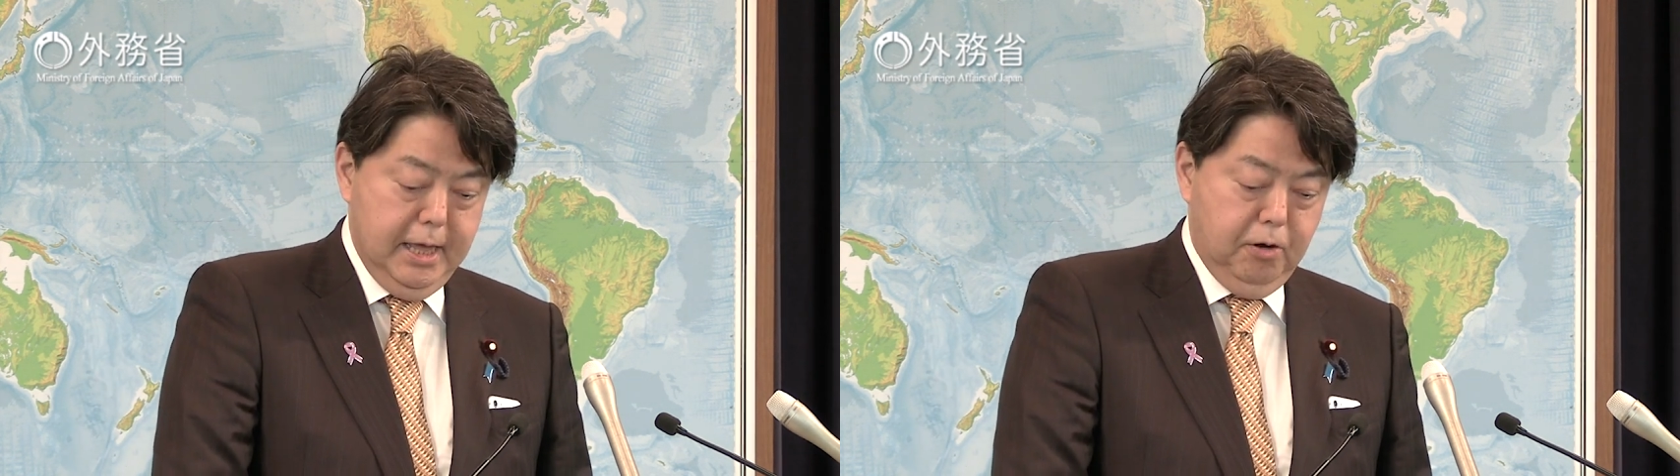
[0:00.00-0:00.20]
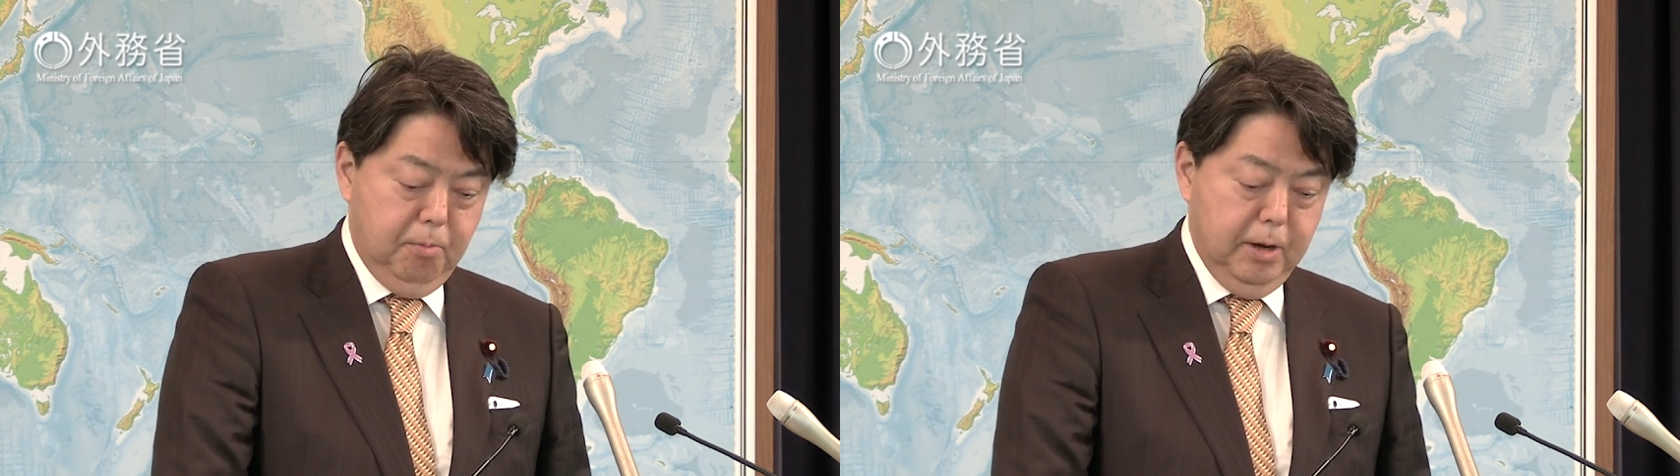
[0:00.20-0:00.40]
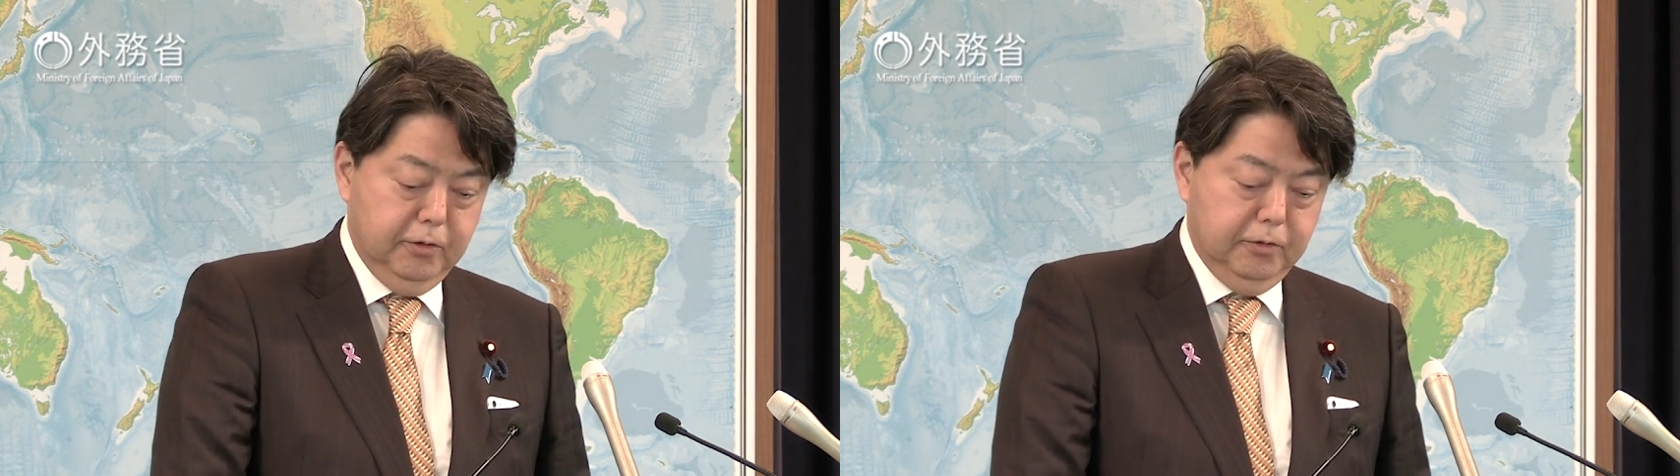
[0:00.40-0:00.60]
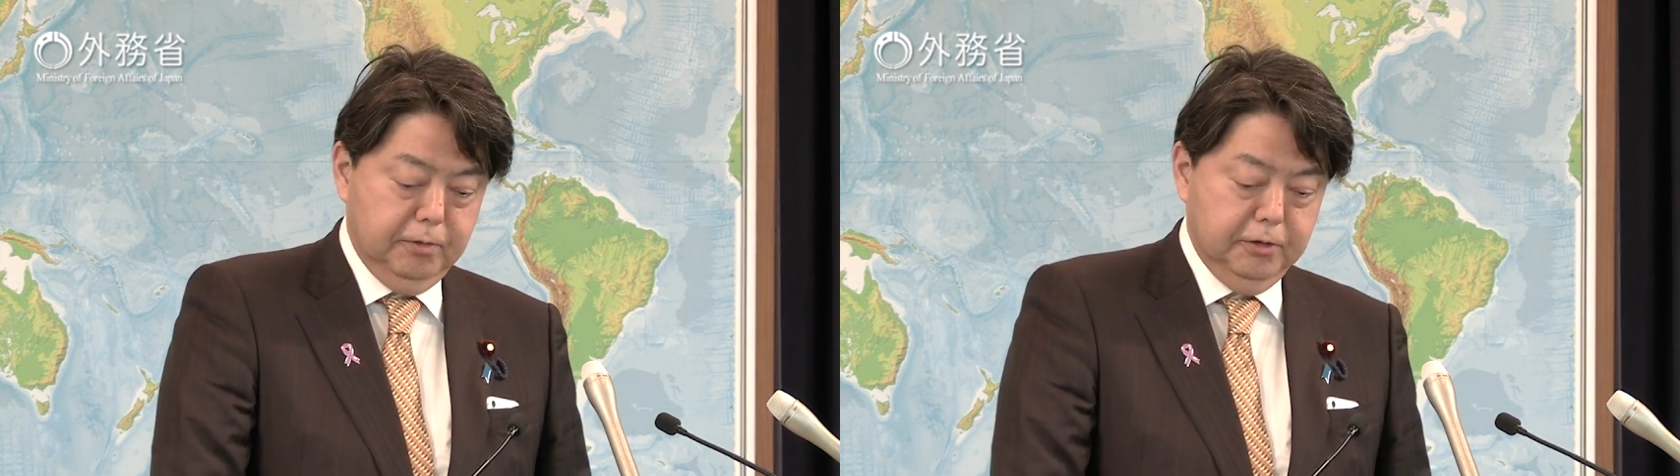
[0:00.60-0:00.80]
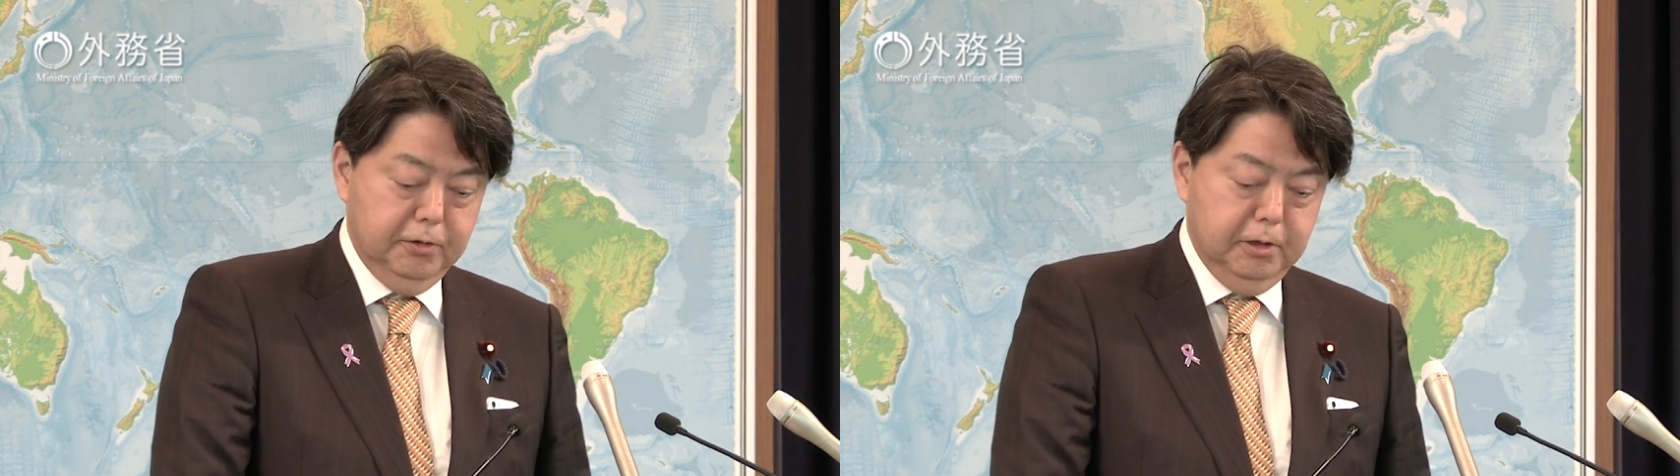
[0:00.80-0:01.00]

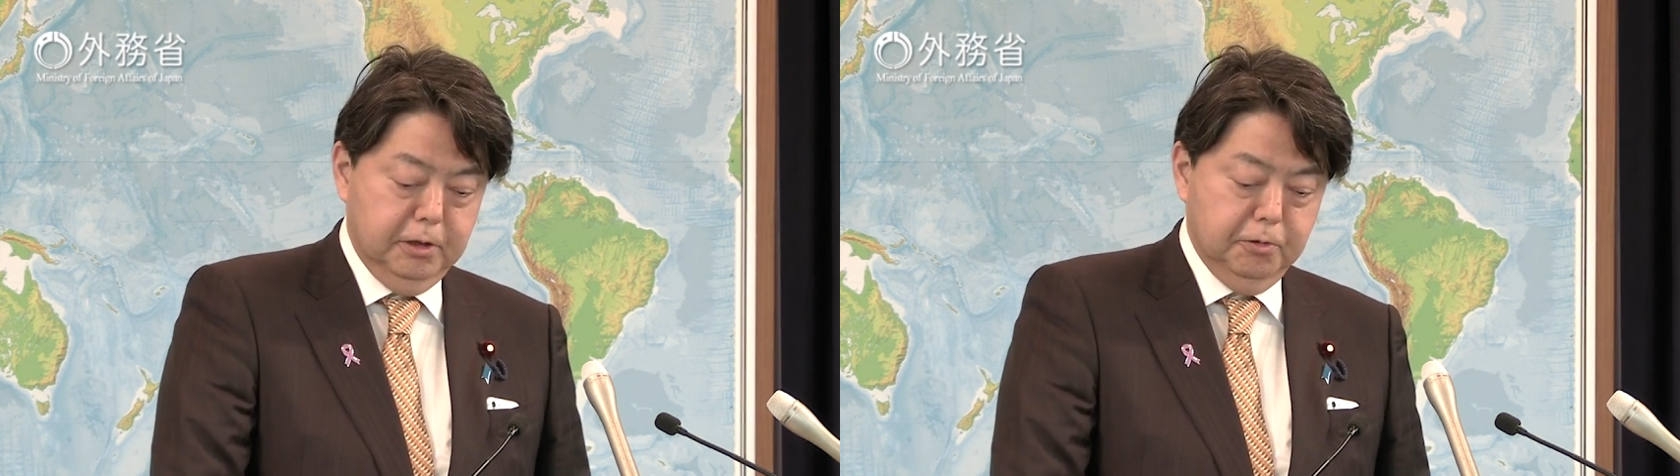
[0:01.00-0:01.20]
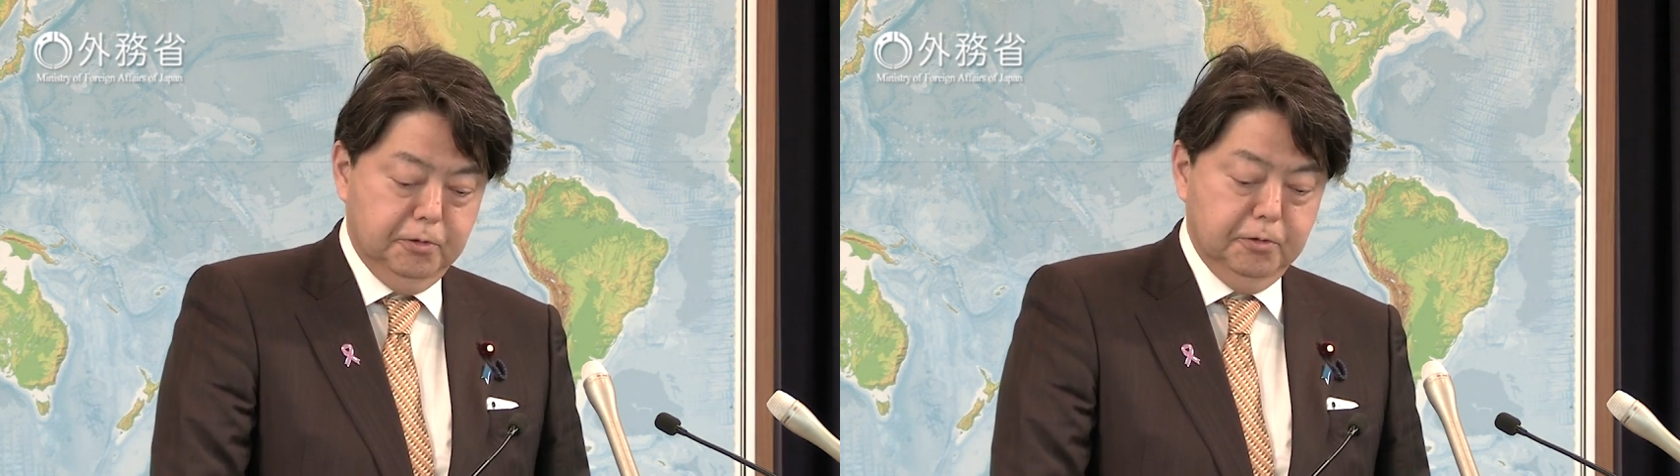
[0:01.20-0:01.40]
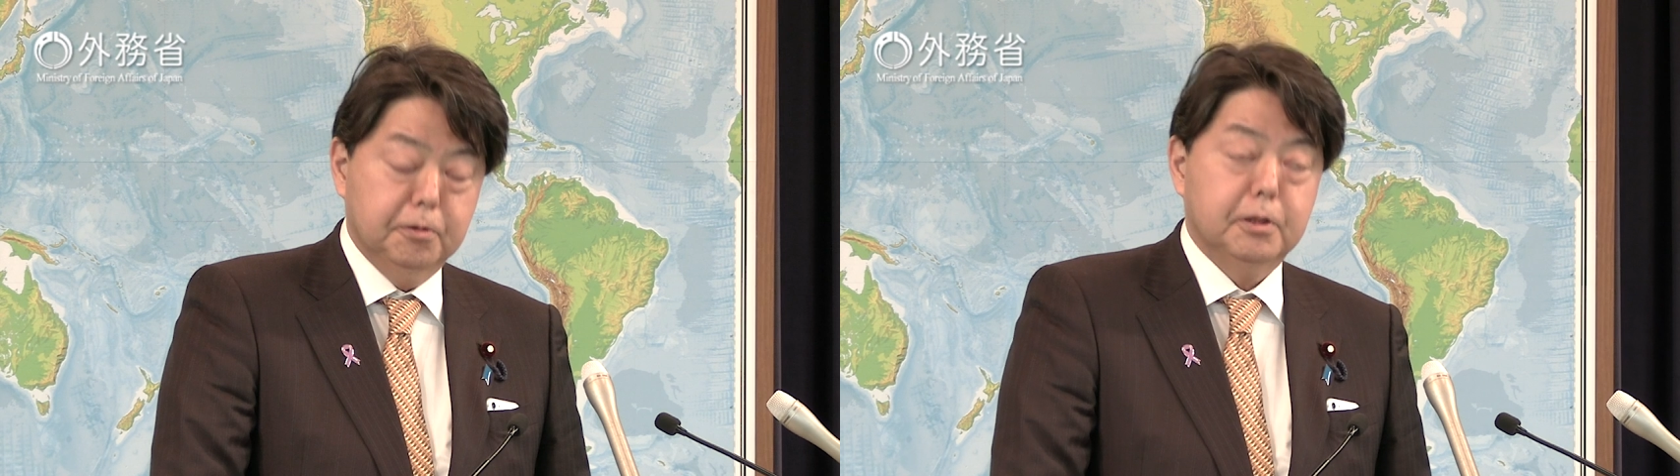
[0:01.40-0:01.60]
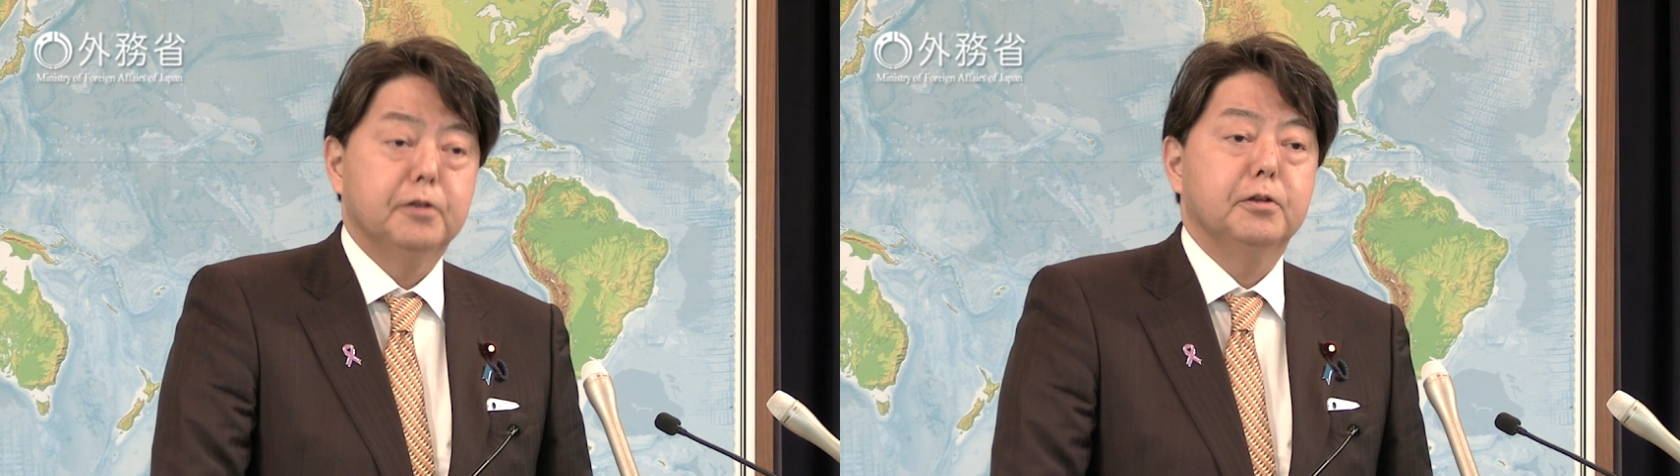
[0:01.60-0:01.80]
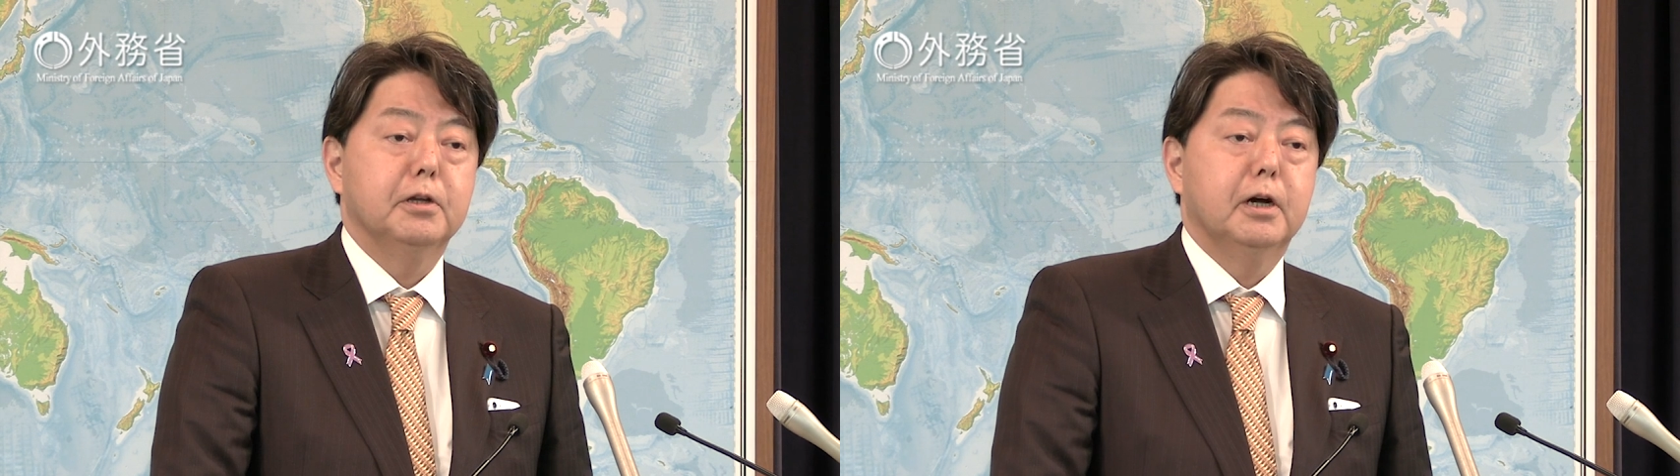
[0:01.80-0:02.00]
vaccines by Japan.